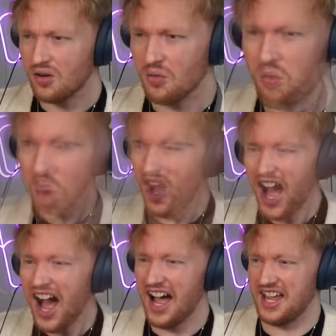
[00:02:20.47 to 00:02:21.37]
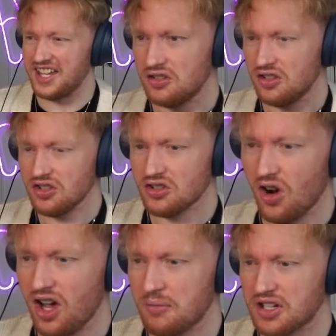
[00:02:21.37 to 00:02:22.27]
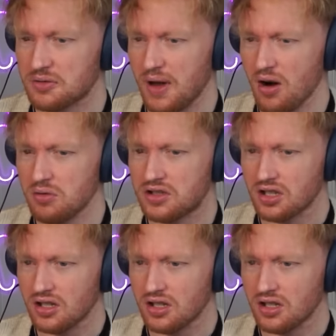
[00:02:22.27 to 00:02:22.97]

Why? You just got him expelled.